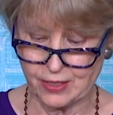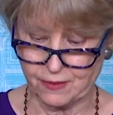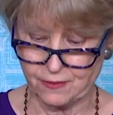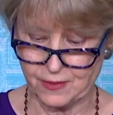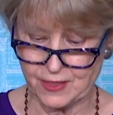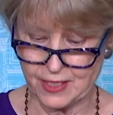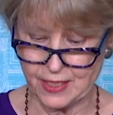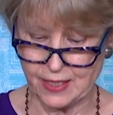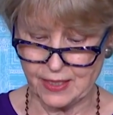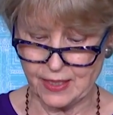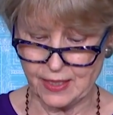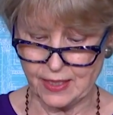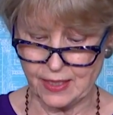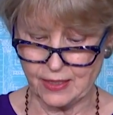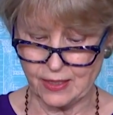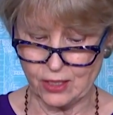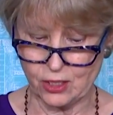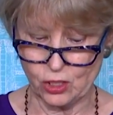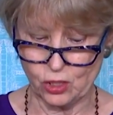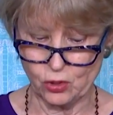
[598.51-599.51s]
of sending
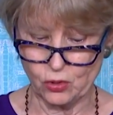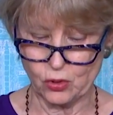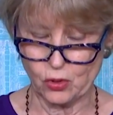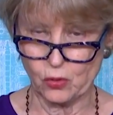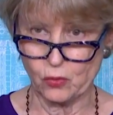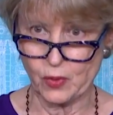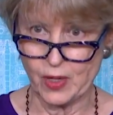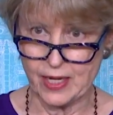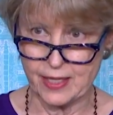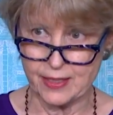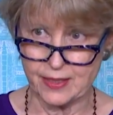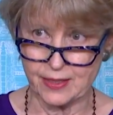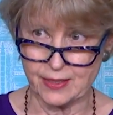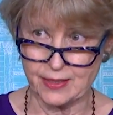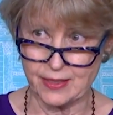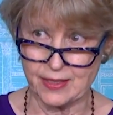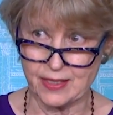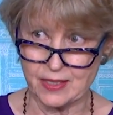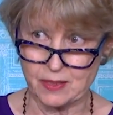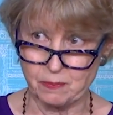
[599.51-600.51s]
the New
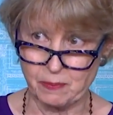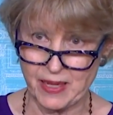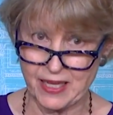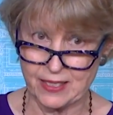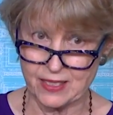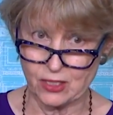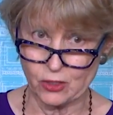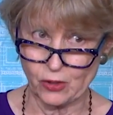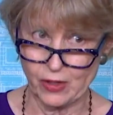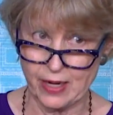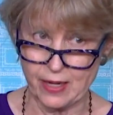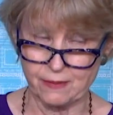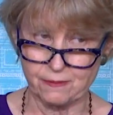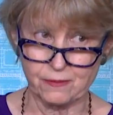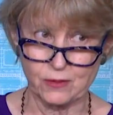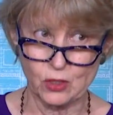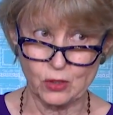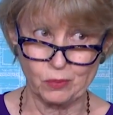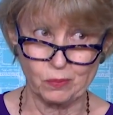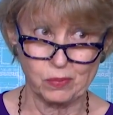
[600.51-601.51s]
Horizons
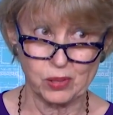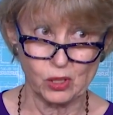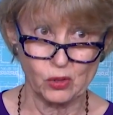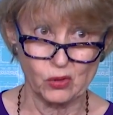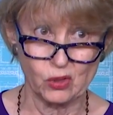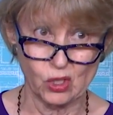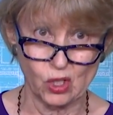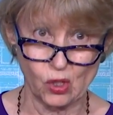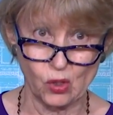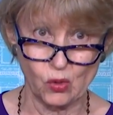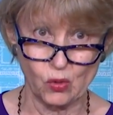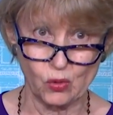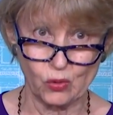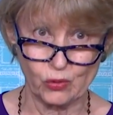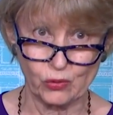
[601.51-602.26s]
spacecraft to Pluto.